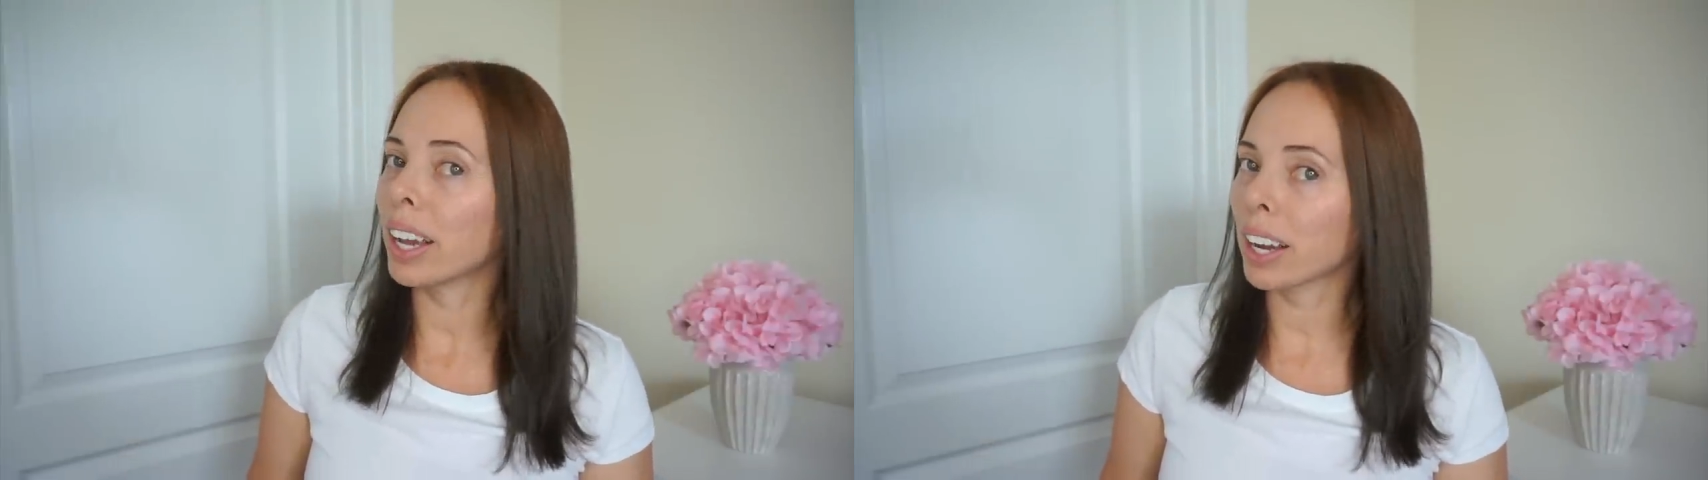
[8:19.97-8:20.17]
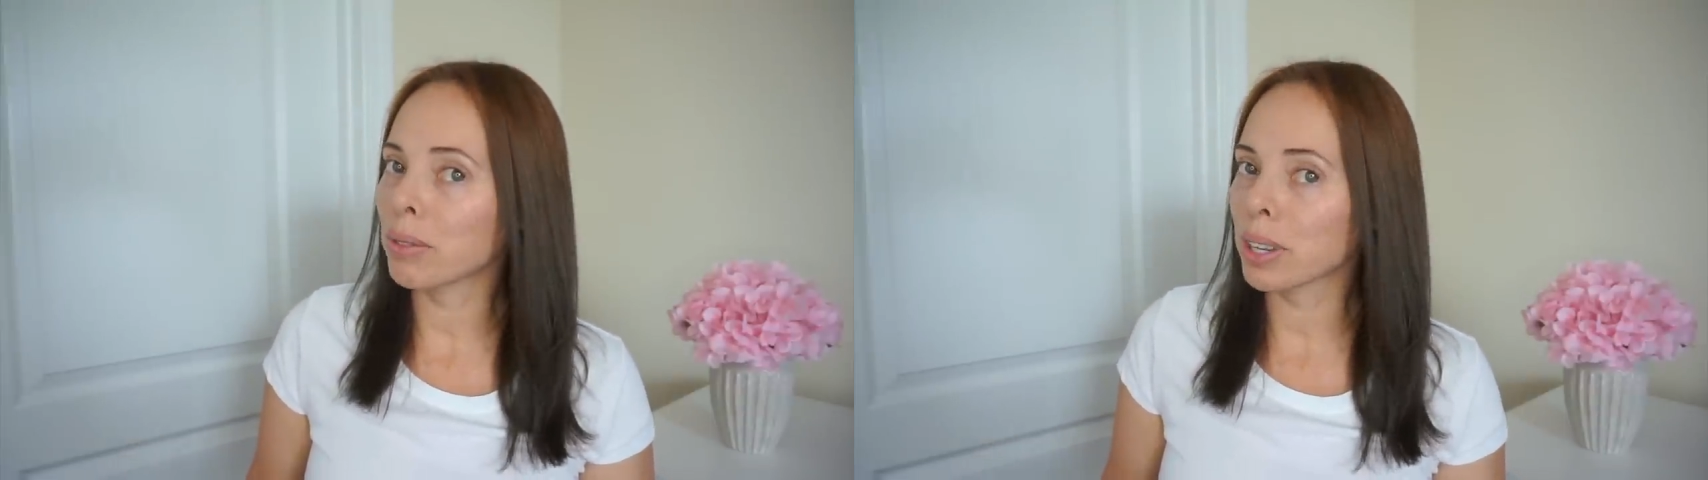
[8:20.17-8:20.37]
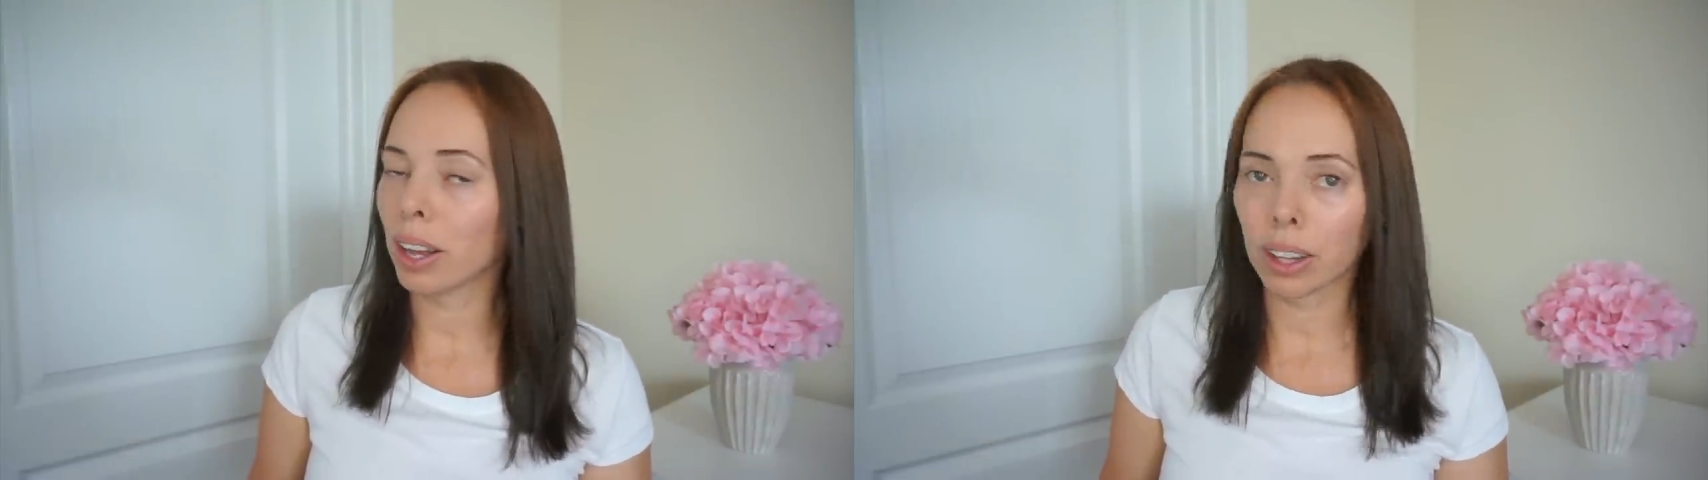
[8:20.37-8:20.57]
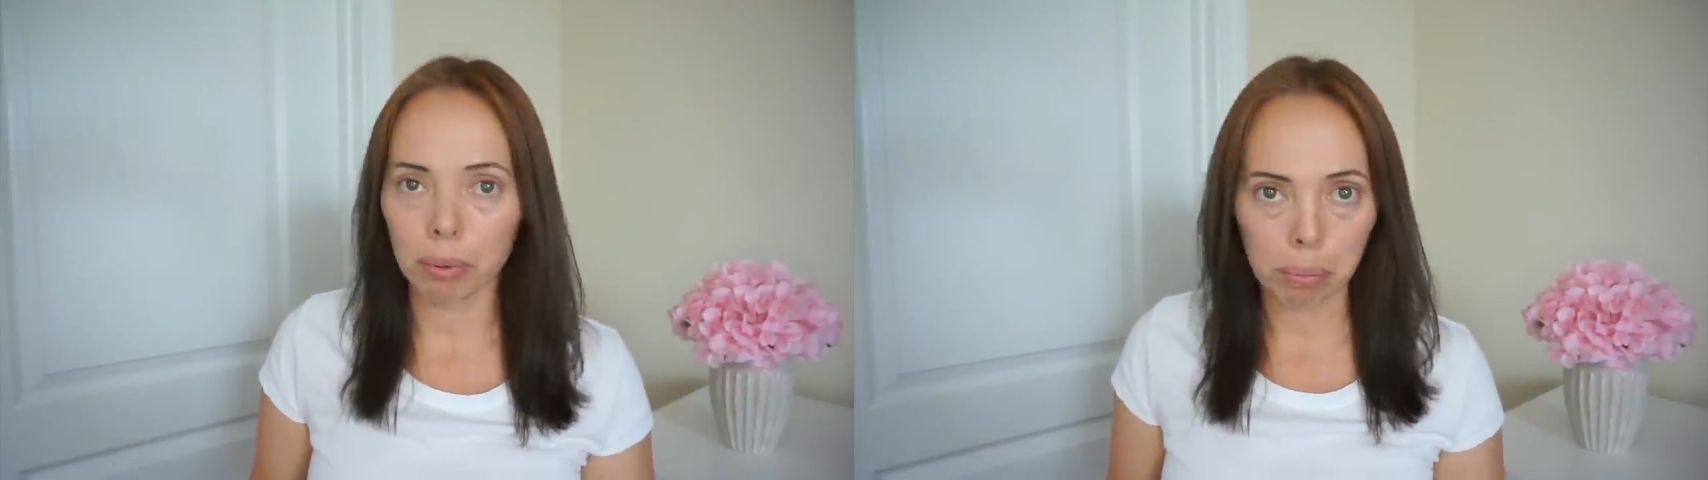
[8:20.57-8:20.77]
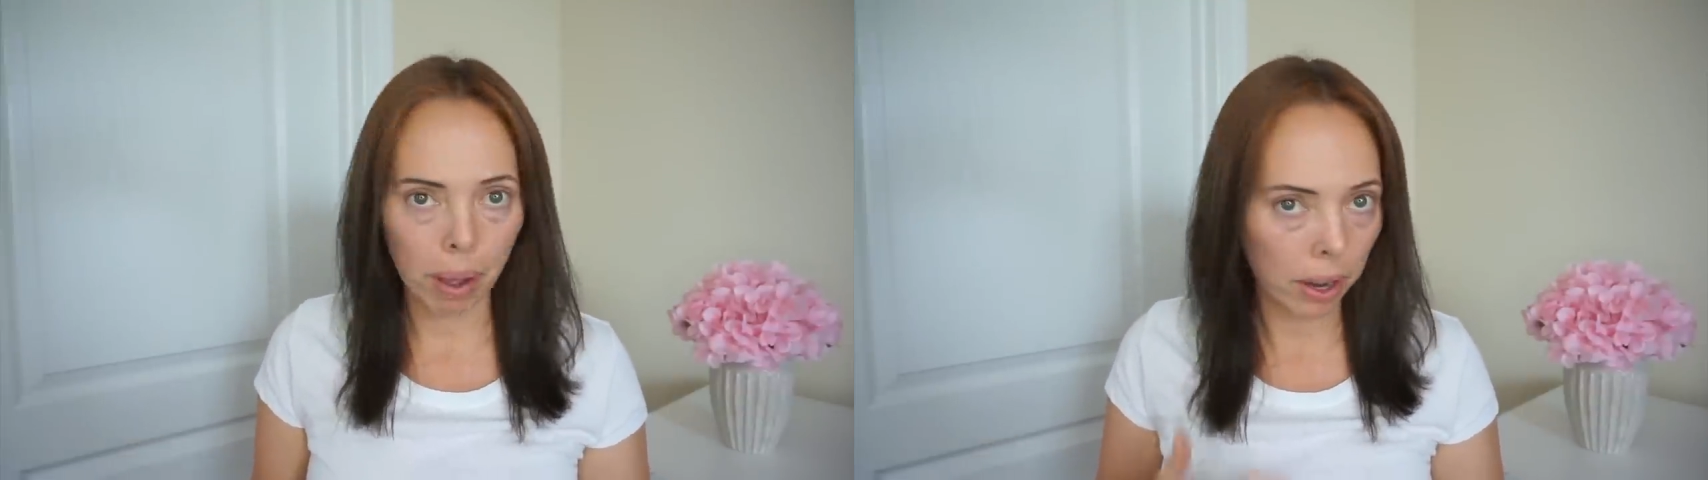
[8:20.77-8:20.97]
it comes out a
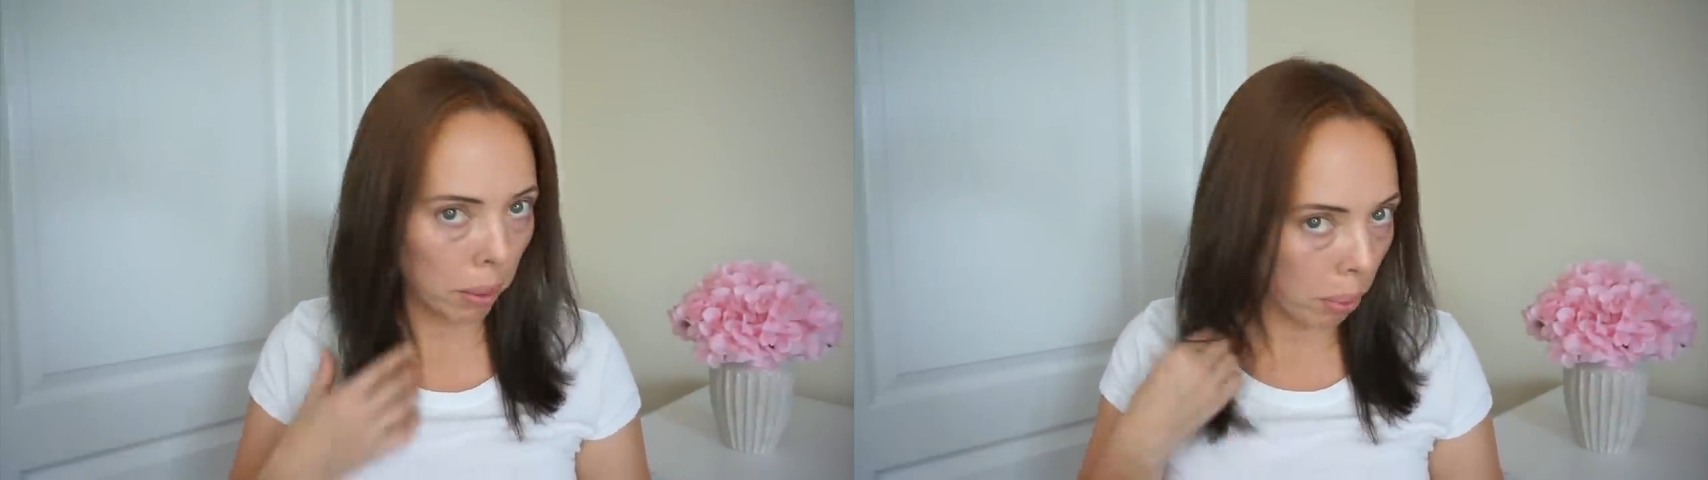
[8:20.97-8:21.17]
little bit better,